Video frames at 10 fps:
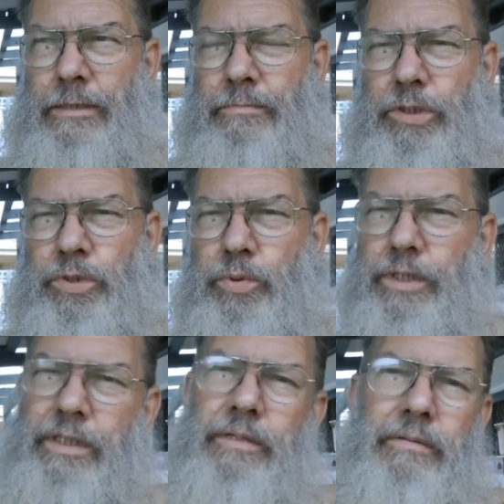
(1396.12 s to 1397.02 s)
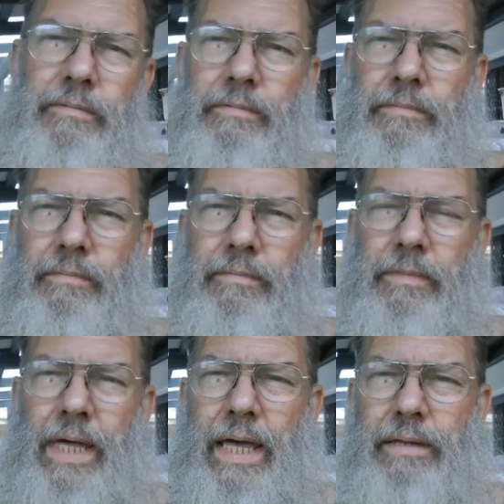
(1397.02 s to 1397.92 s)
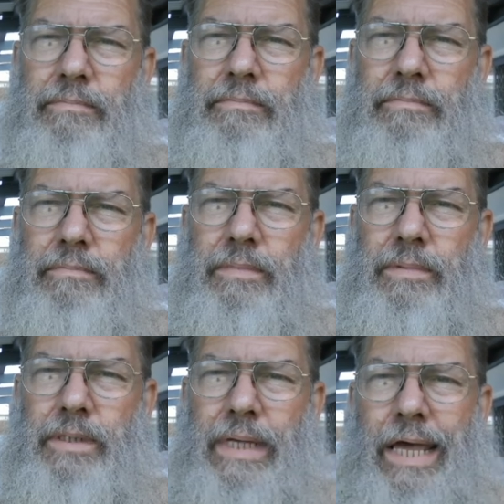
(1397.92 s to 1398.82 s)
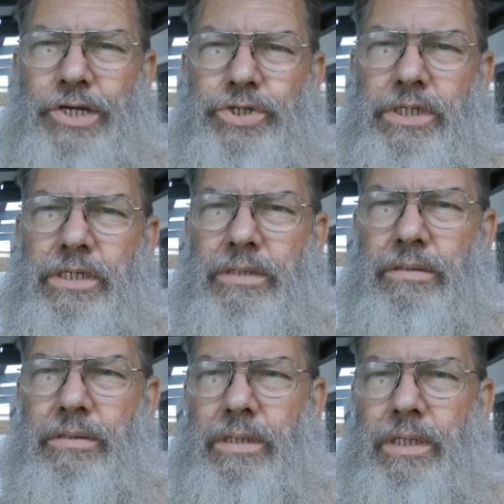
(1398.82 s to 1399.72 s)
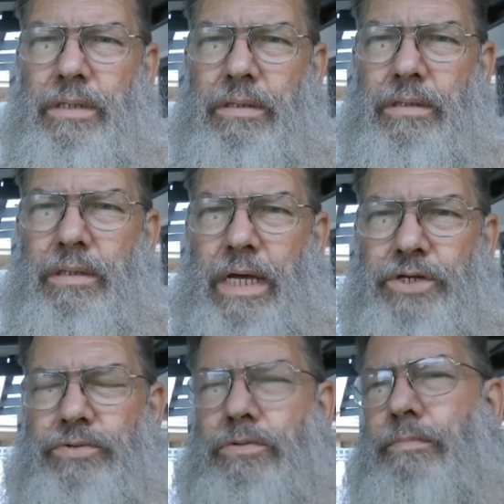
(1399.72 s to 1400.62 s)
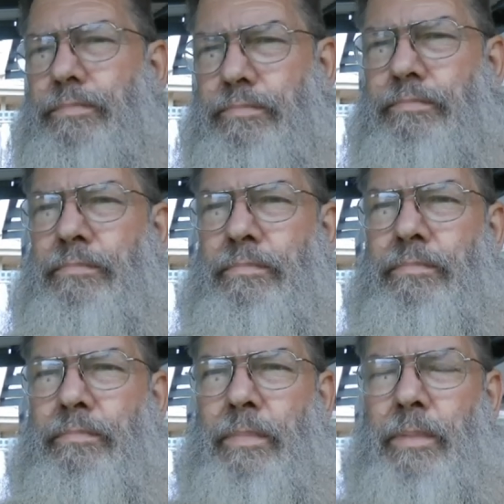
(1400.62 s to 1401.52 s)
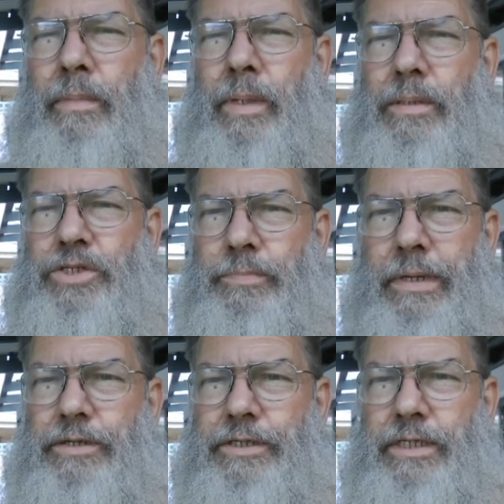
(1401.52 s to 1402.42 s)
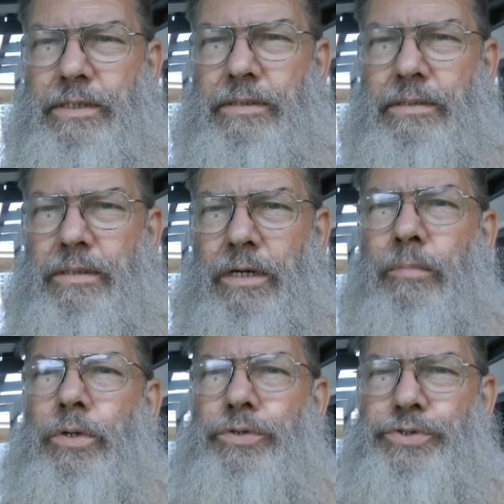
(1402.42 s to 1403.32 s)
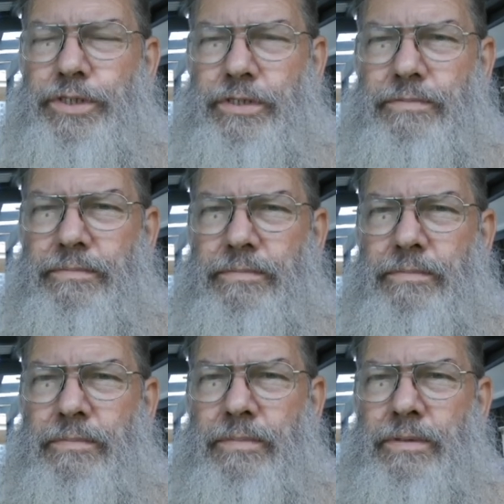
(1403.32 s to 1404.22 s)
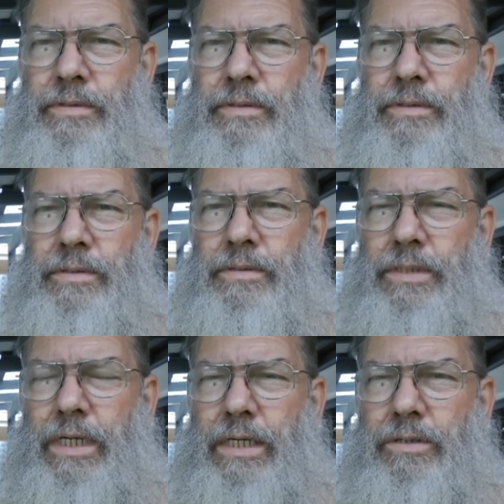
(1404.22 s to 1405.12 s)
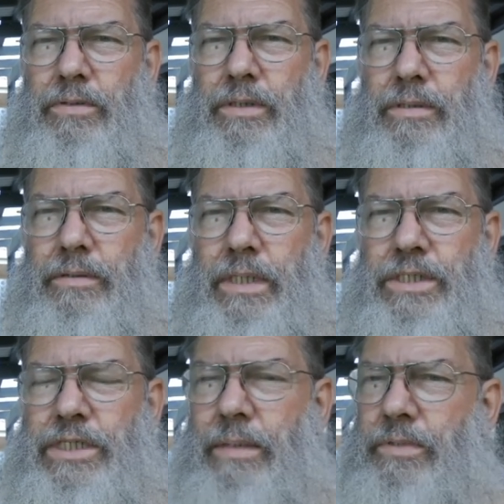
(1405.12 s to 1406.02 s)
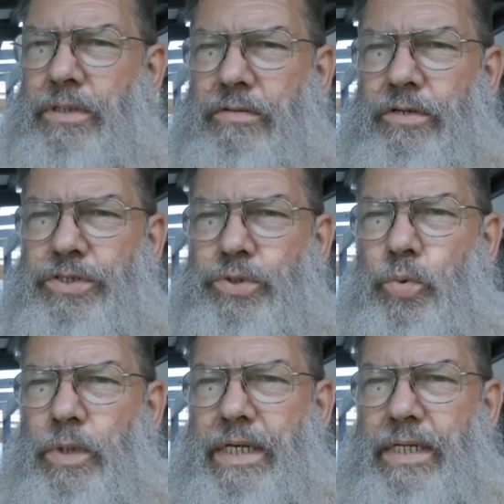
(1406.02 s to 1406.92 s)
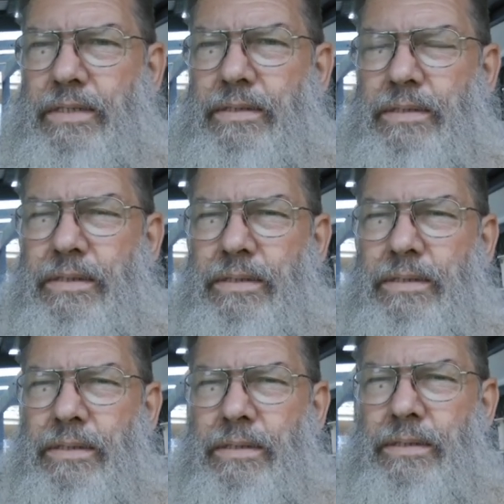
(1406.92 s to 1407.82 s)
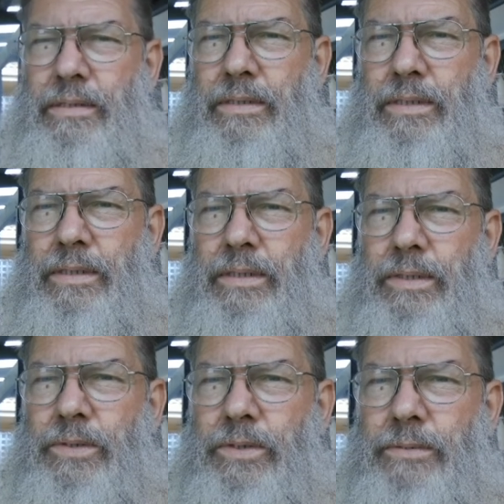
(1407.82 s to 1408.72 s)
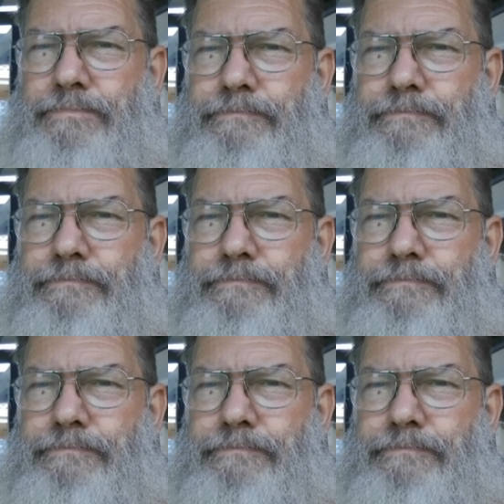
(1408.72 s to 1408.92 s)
between that, the ashing and the actual smelting, I'm losing it. So that's something I've got to sort out. Alright.